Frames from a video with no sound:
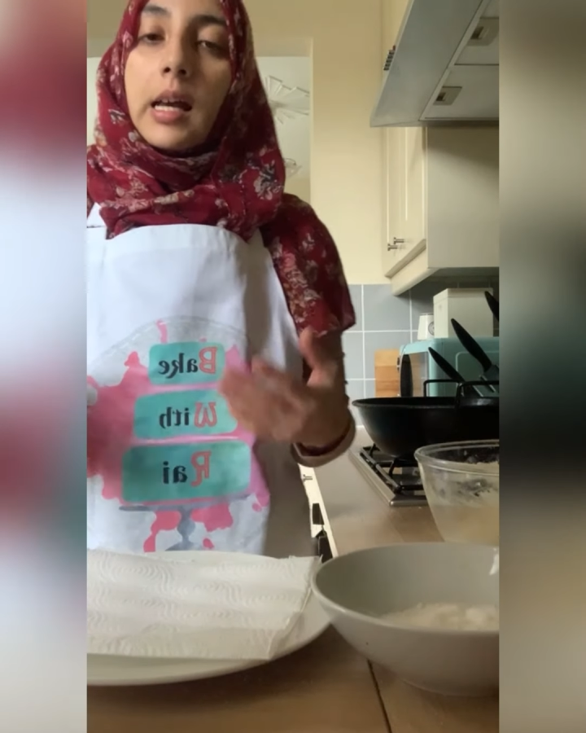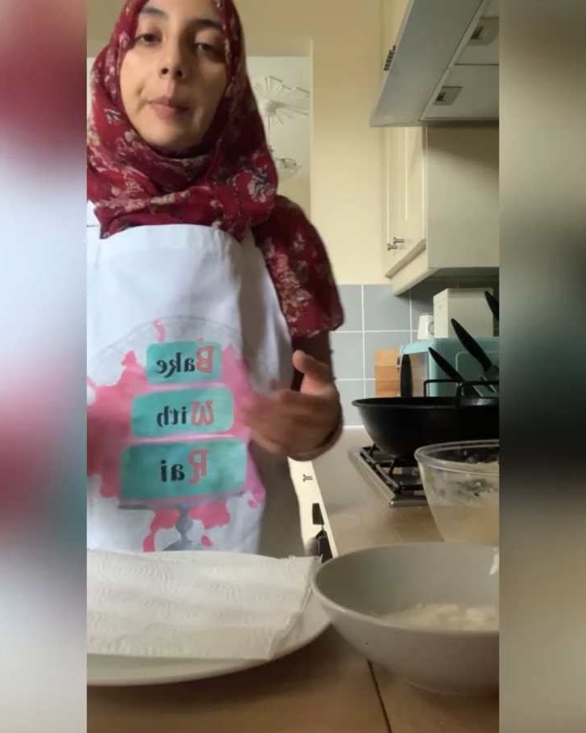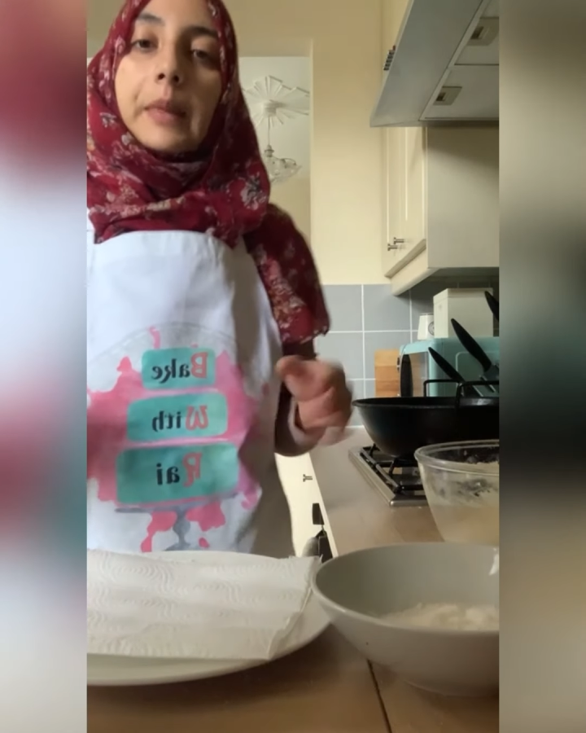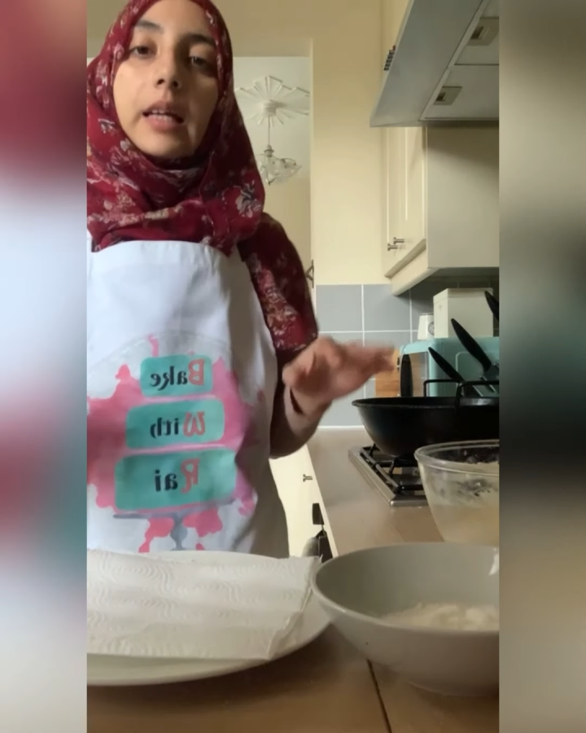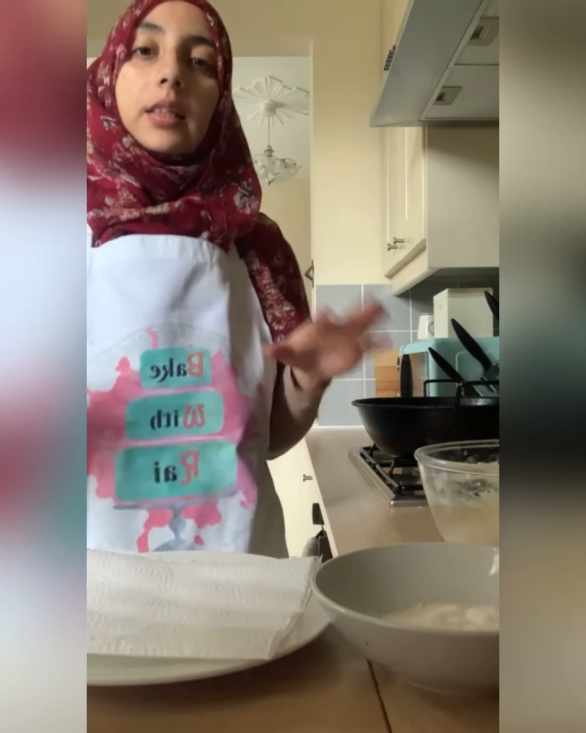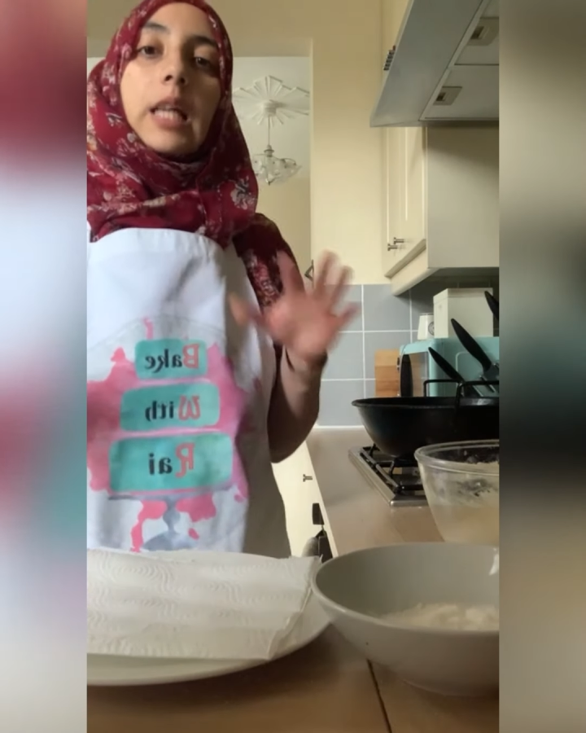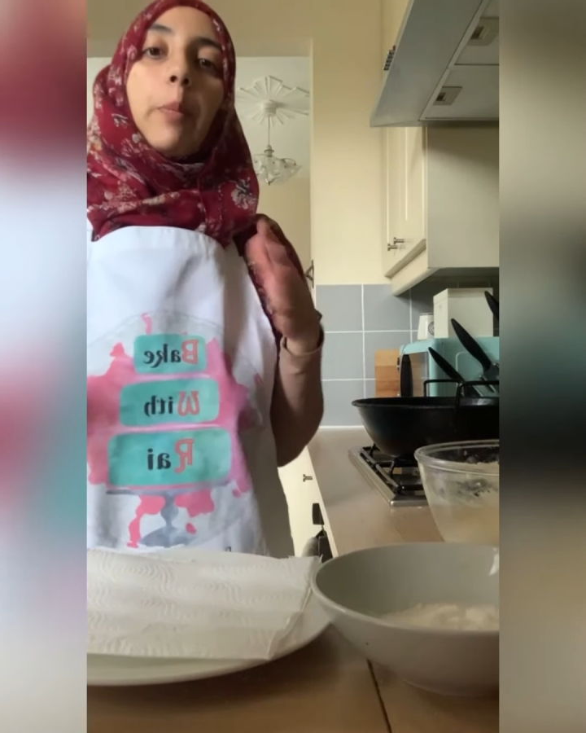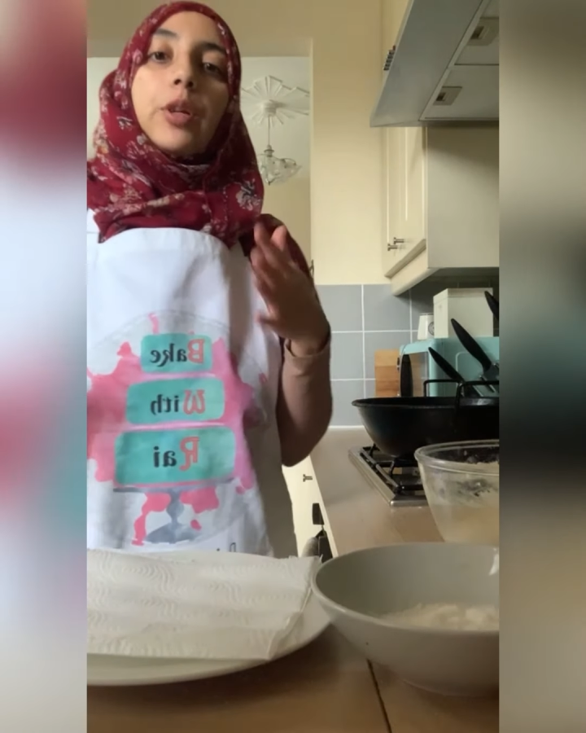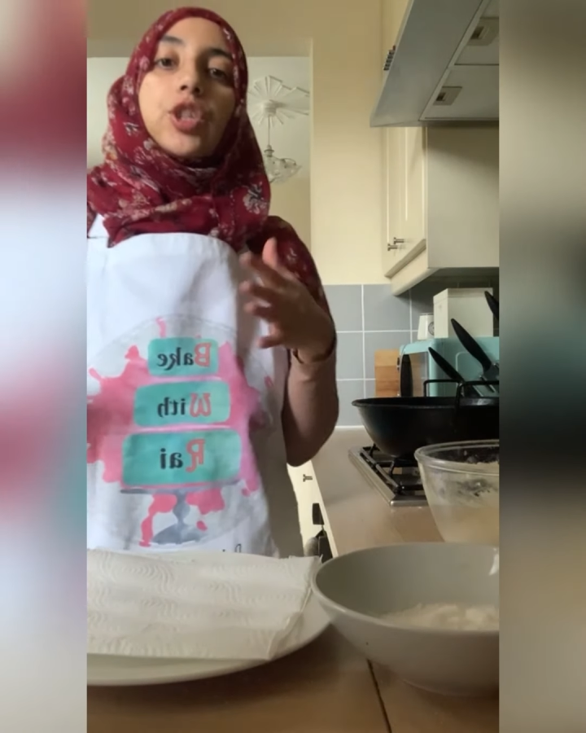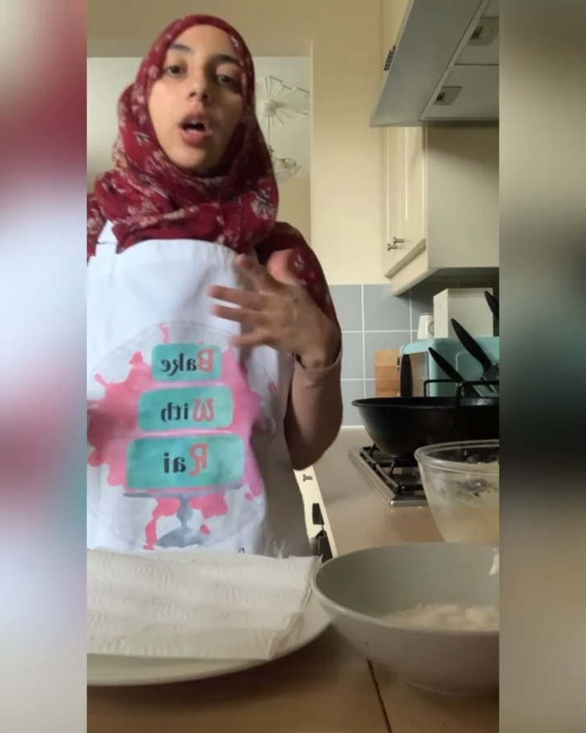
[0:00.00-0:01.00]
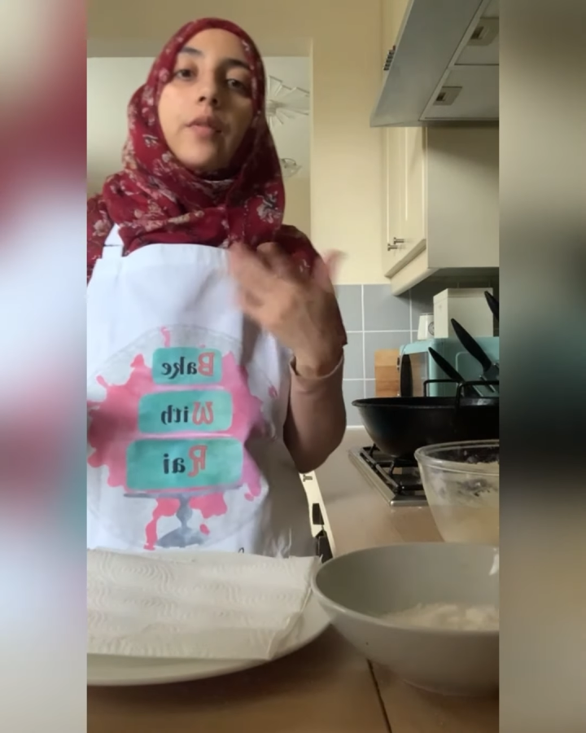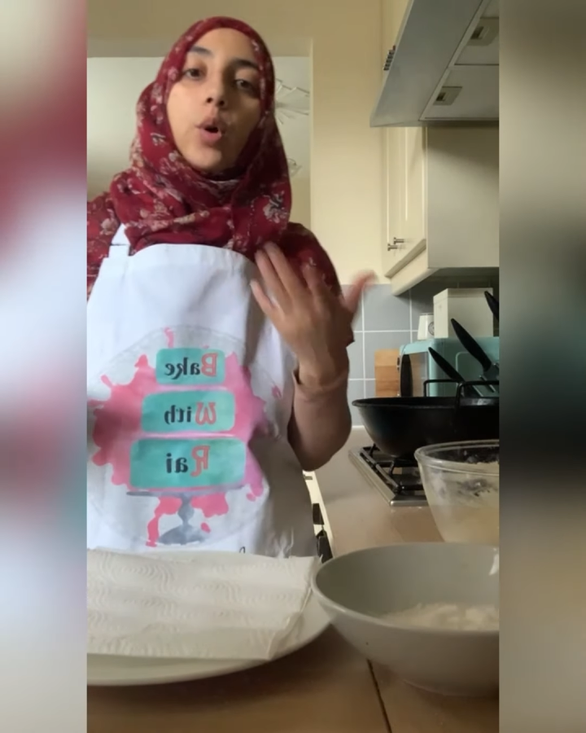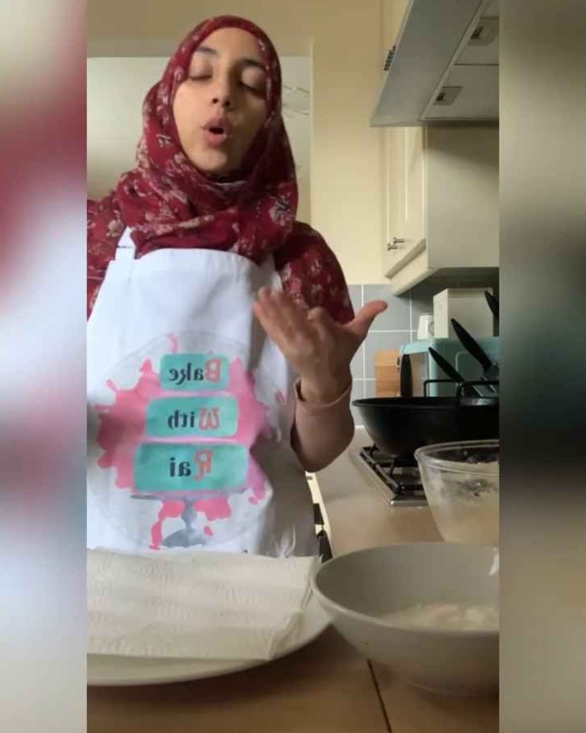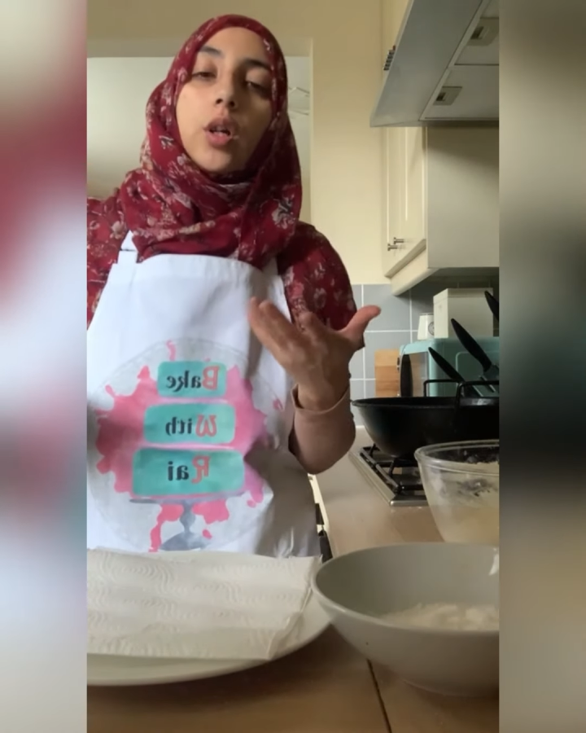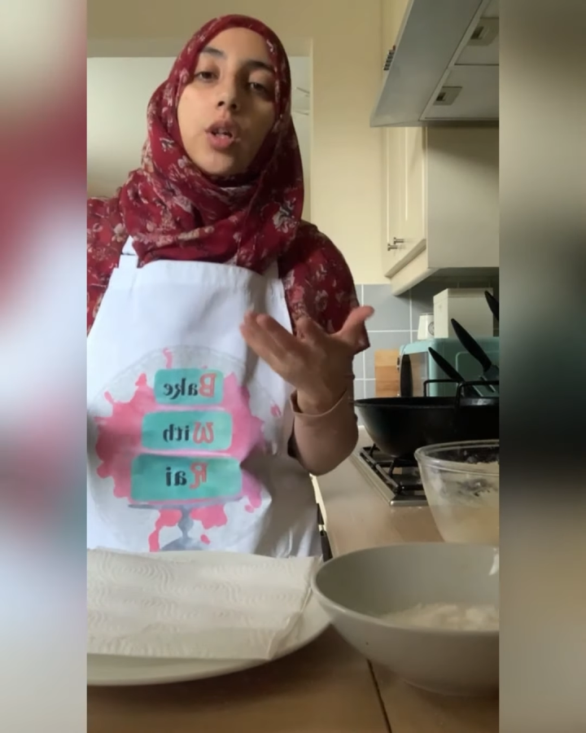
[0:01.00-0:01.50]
Now the temperature of the oil,